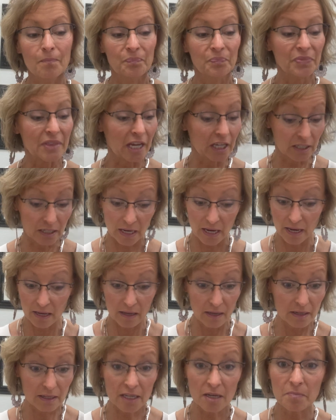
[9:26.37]
that
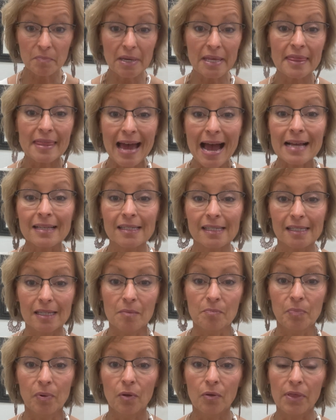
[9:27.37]
can be that
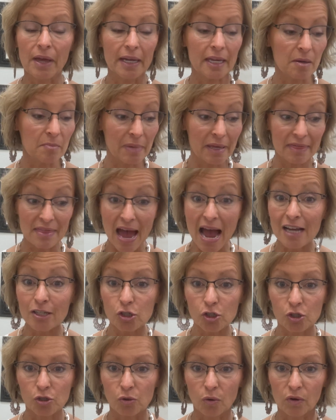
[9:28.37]
simple, that can be that
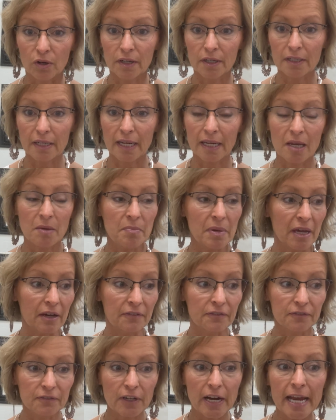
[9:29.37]
short. It can be a
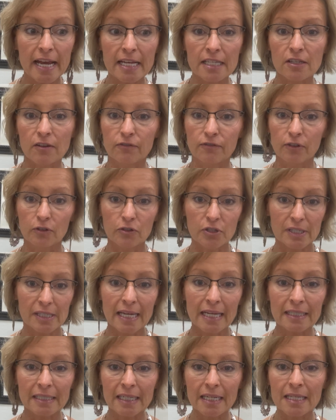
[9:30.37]
phrase, a full
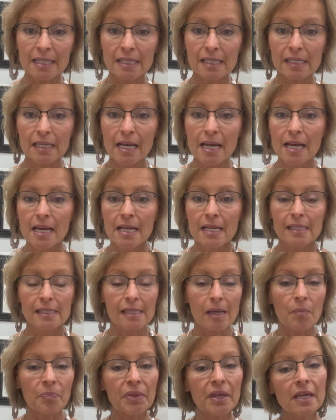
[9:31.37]
sentence,
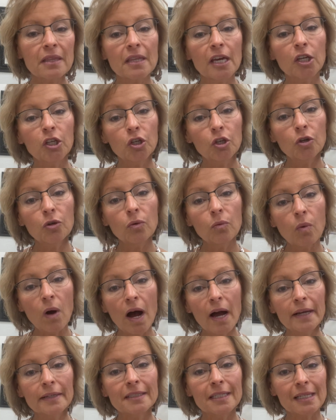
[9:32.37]
something that you
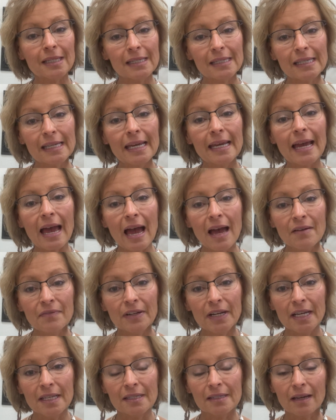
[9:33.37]
want to see
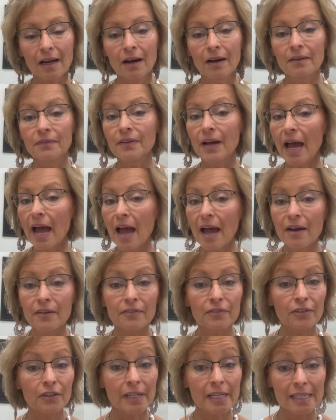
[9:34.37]
evidence of
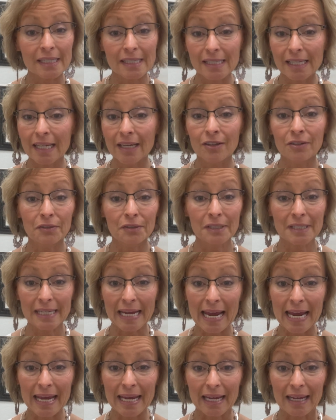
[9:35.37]
every single
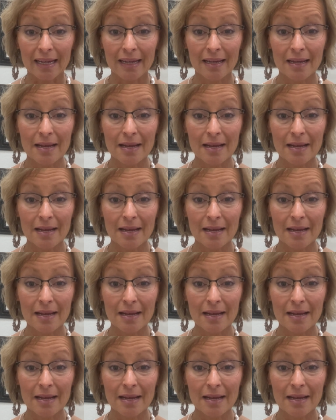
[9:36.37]
day.